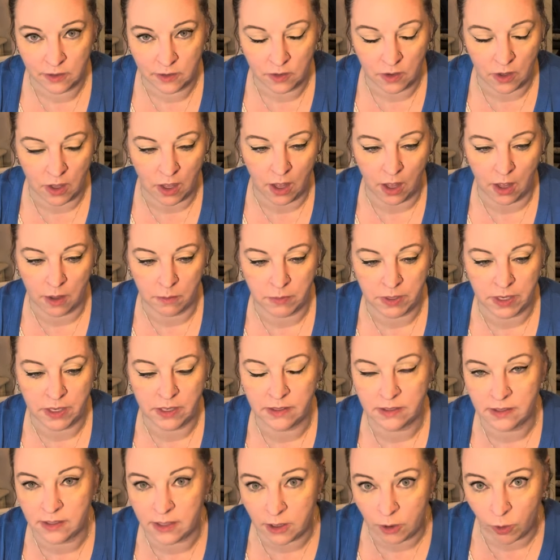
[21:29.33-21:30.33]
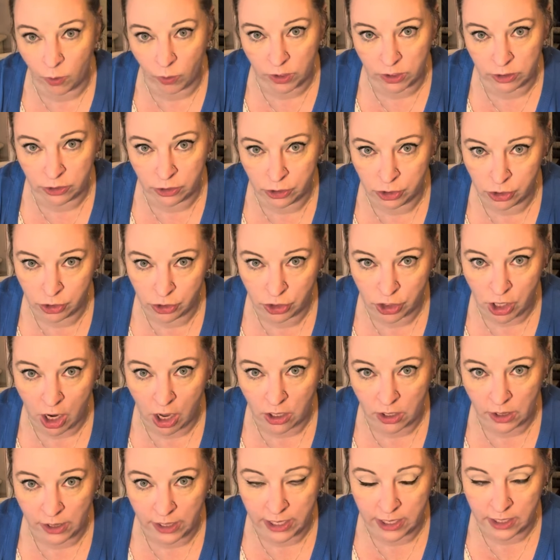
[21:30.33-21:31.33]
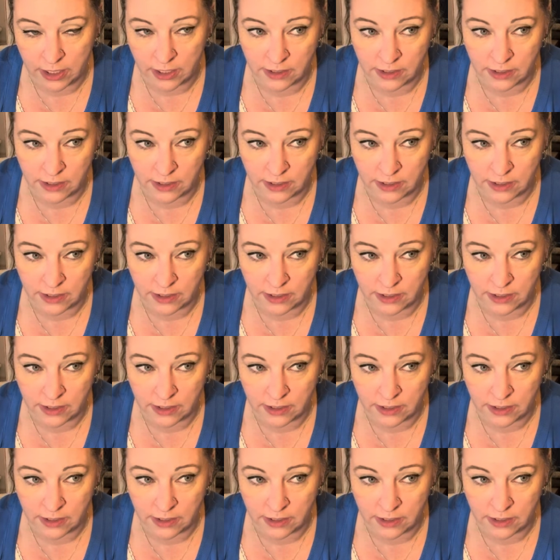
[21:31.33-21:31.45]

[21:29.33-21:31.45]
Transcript: Um, is the orange chocolate.